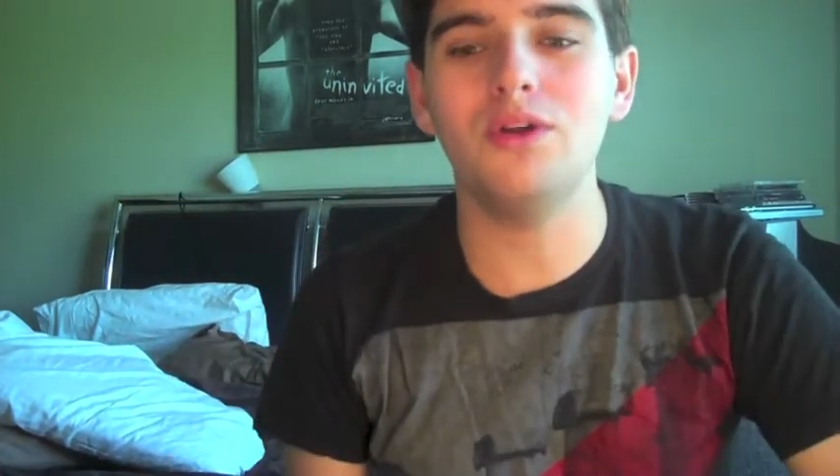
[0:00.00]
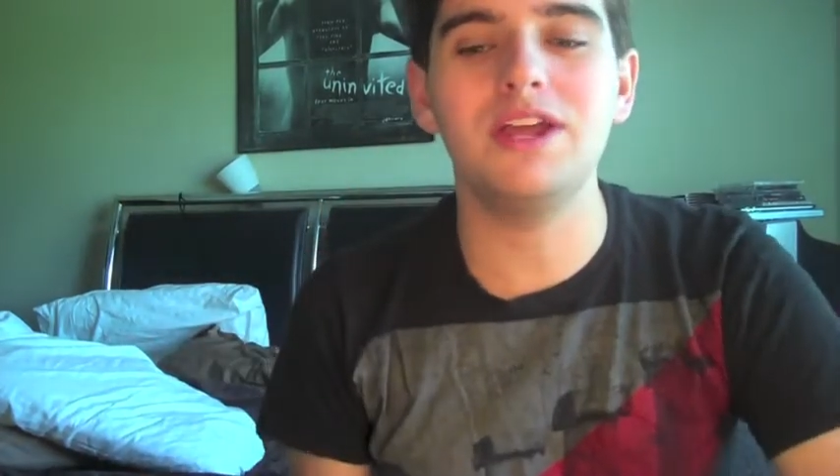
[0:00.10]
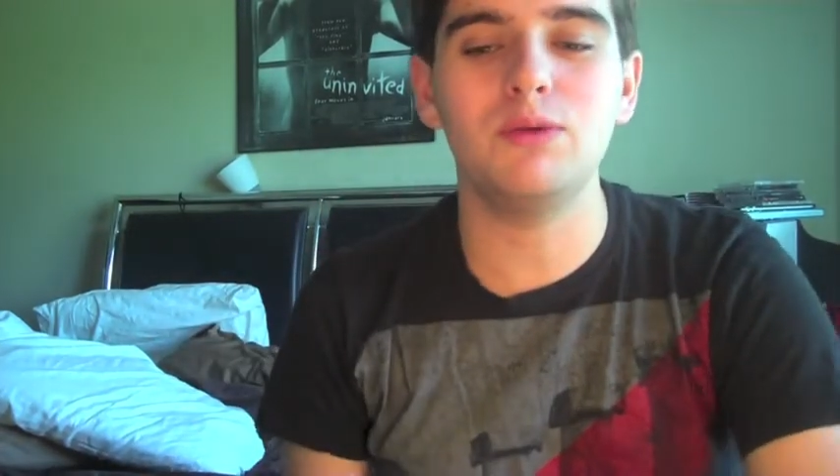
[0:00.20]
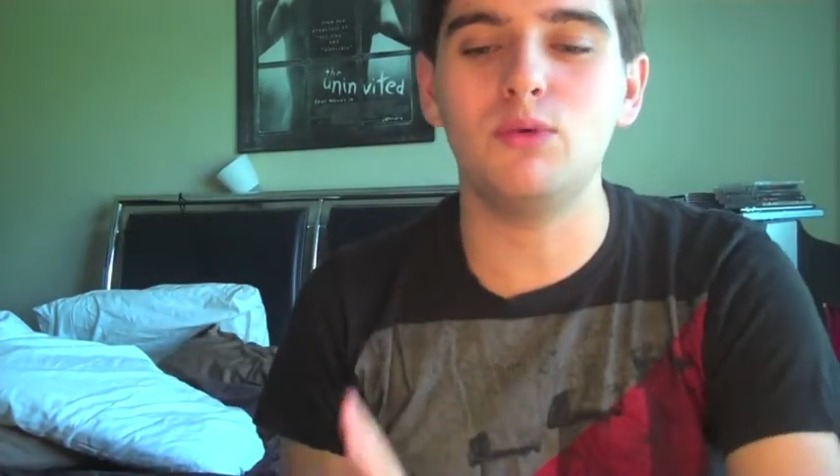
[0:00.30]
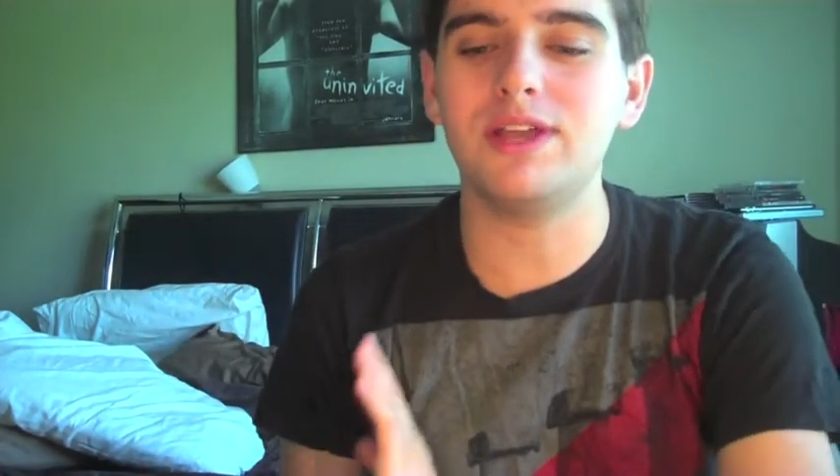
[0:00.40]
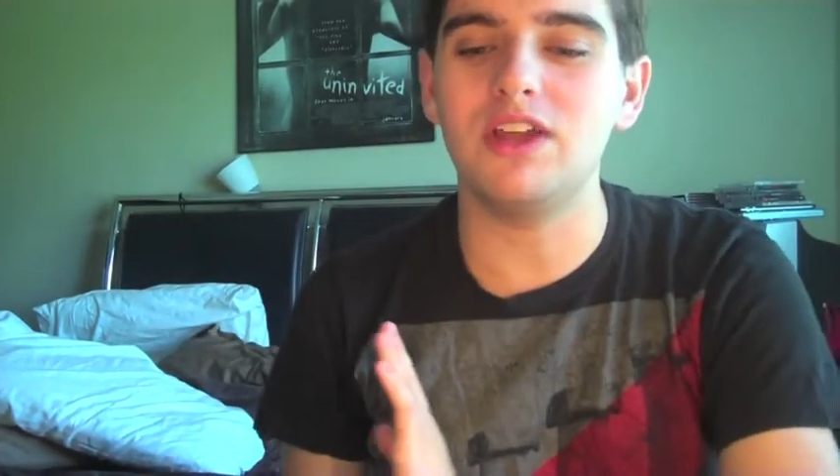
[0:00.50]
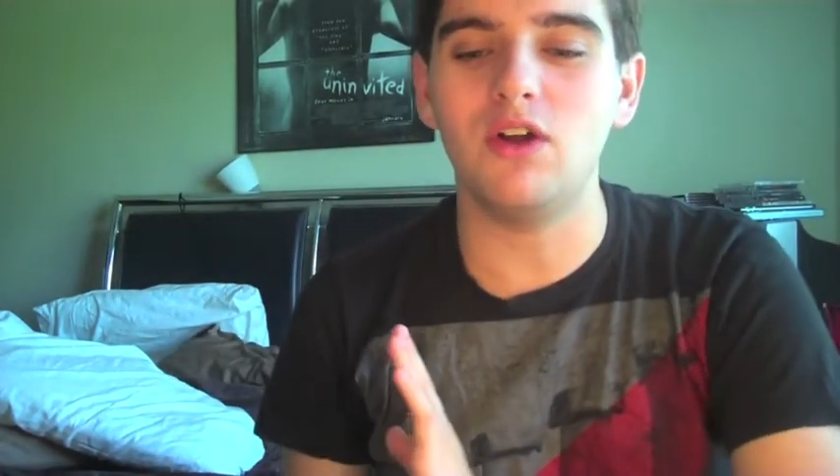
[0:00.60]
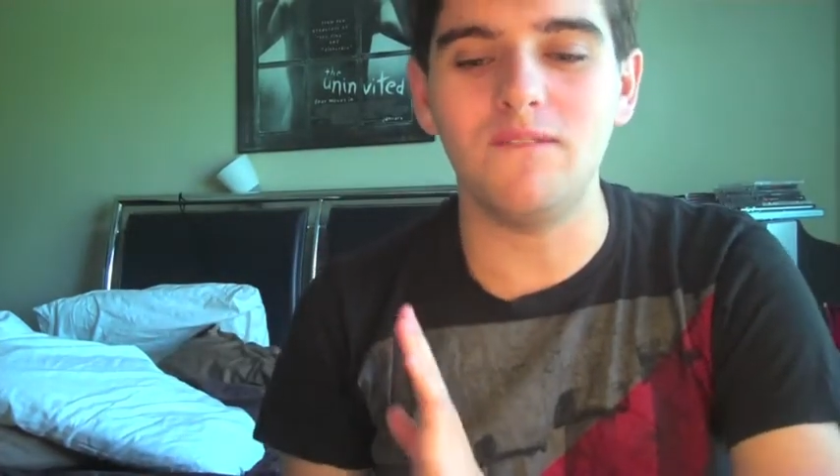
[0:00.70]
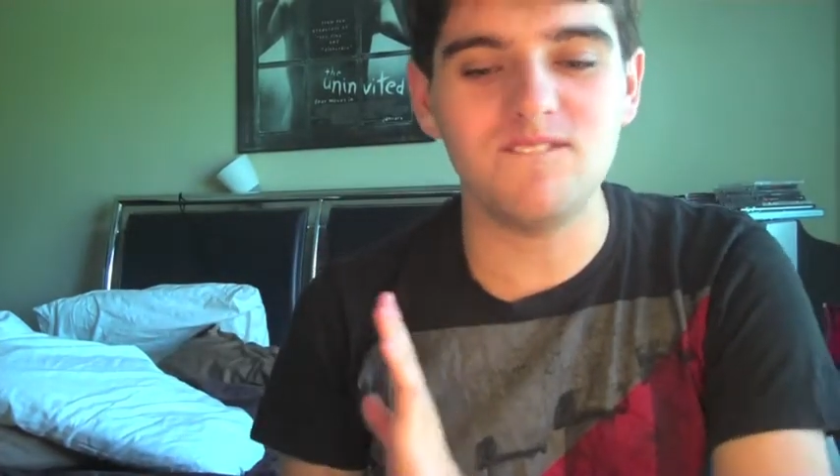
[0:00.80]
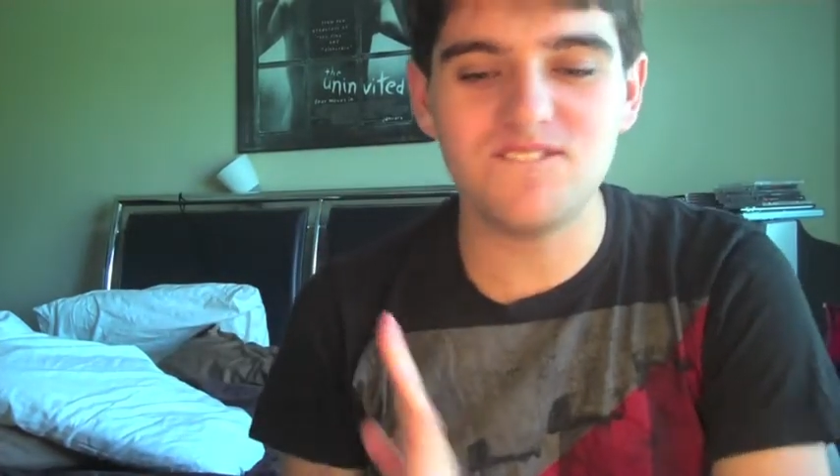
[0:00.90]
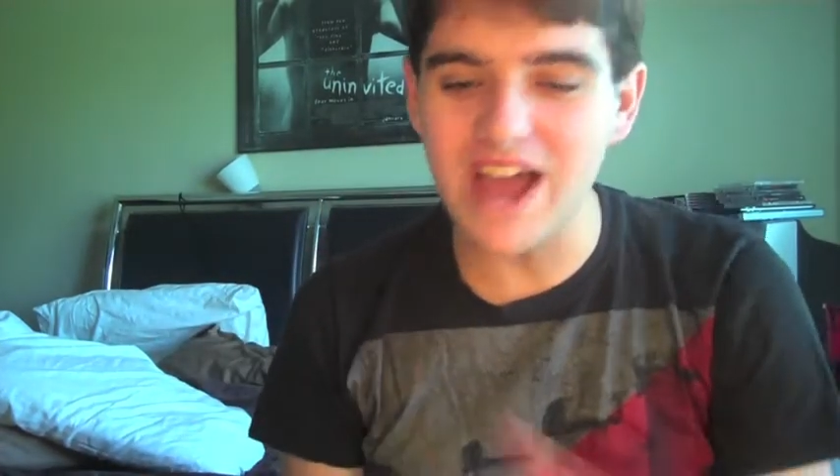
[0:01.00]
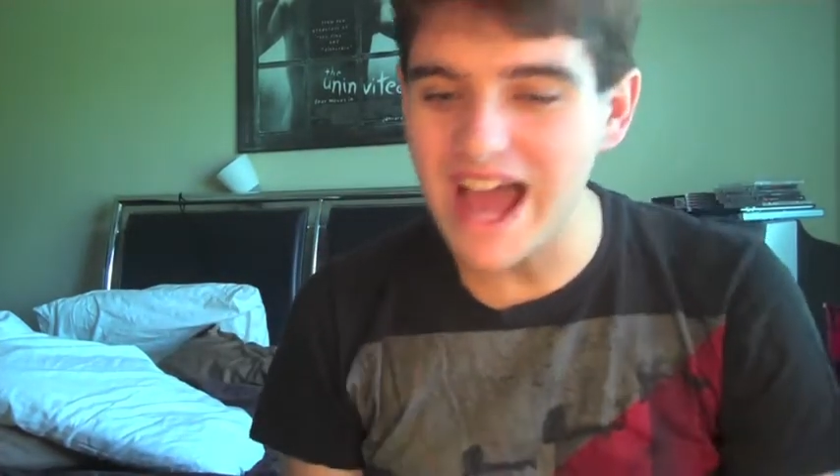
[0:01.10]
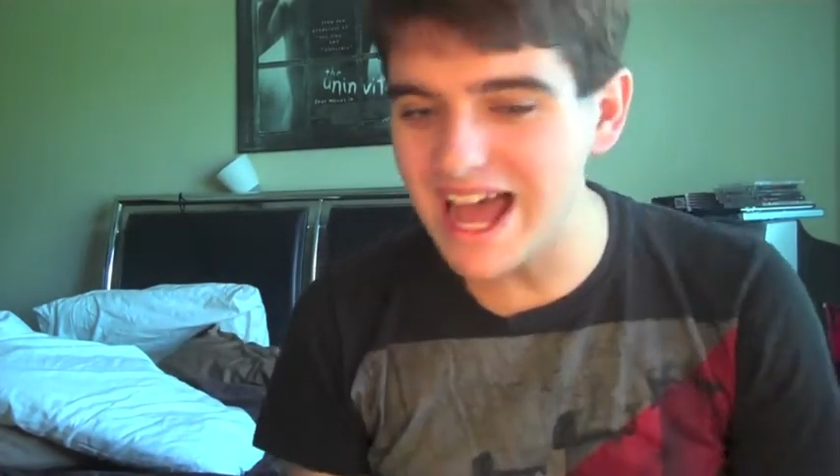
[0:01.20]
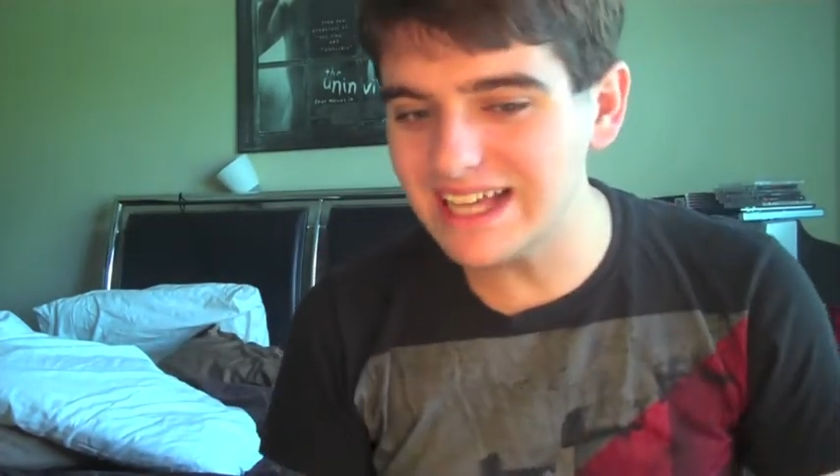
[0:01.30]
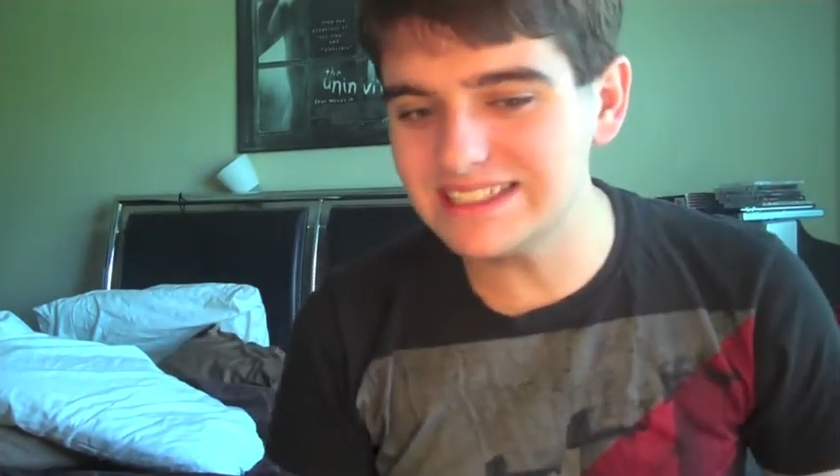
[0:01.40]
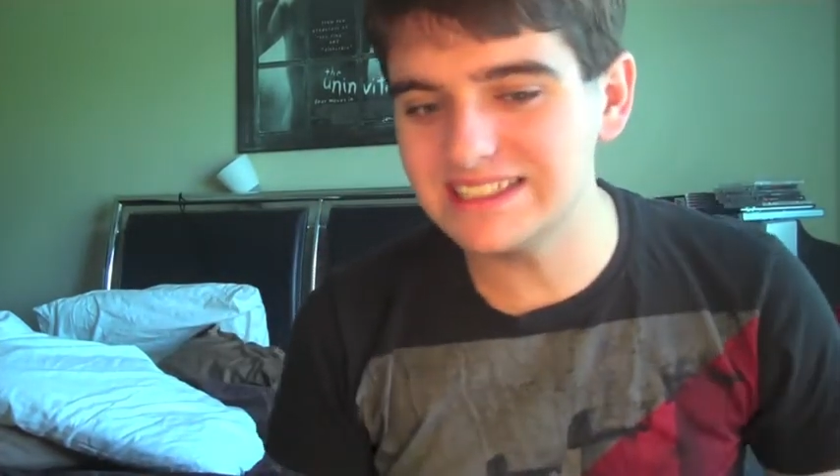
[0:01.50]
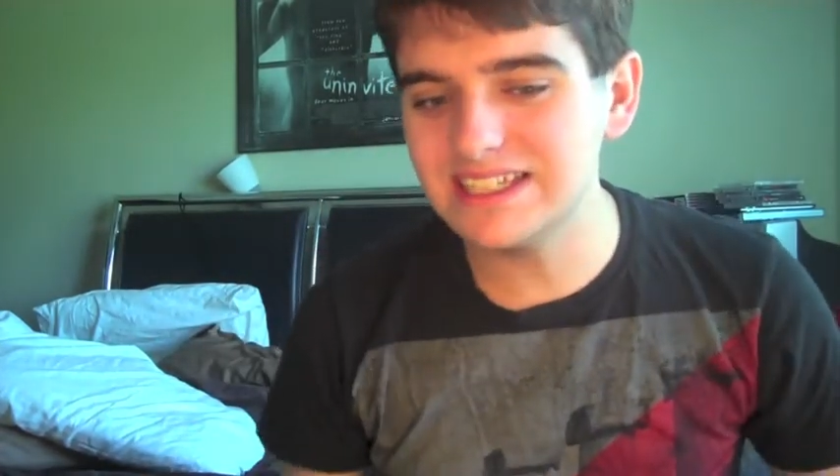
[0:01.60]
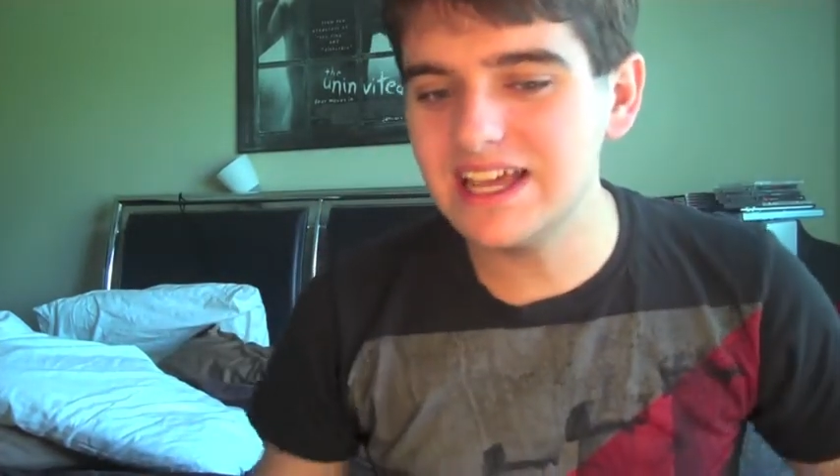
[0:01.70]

It will get old fast.